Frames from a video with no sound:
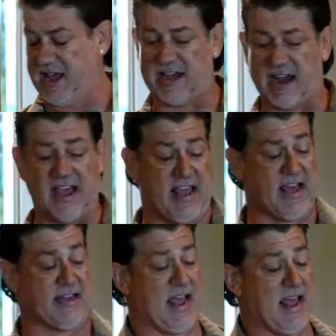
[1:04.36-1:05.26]
and I
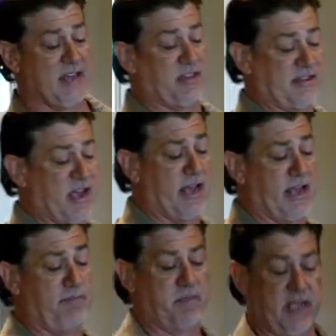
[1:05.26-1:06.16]
had at the
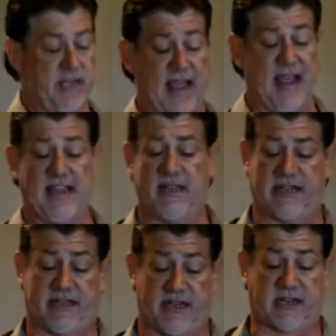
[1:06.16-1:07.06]
time an
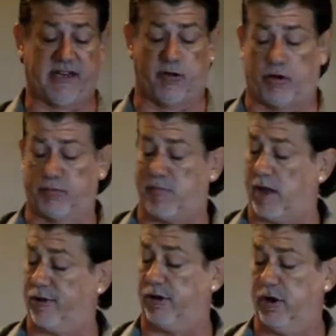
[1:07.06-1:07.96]
86 year old
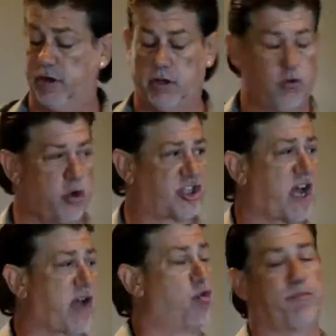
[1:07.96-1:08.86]
mother, which
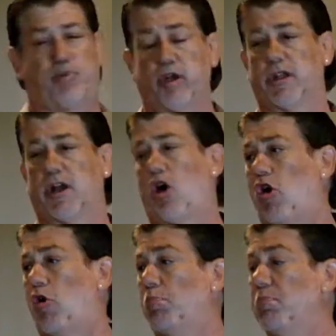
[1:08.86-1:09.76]
I wouldn't put in a
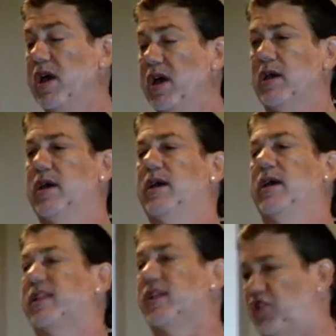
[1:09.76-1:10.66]
home.
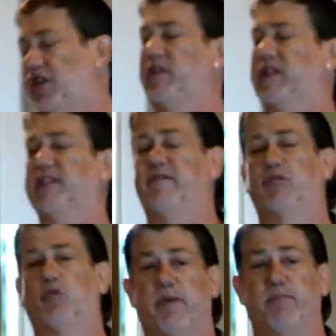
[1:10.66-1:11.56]
So she was
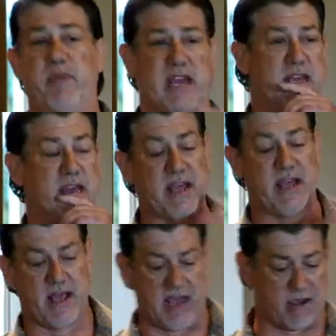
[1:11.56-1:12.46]
living with me.
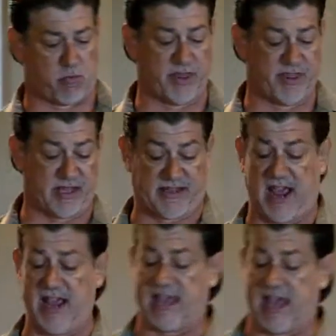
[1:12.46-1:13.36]
And when this
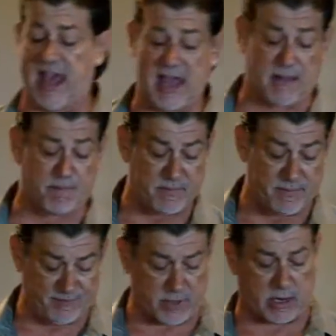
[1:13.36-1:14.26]
day came,
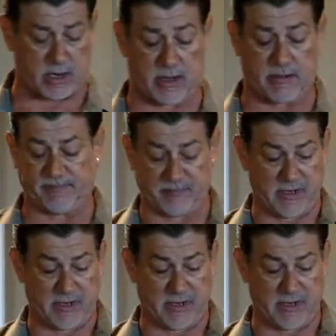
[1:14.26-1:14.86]
uh,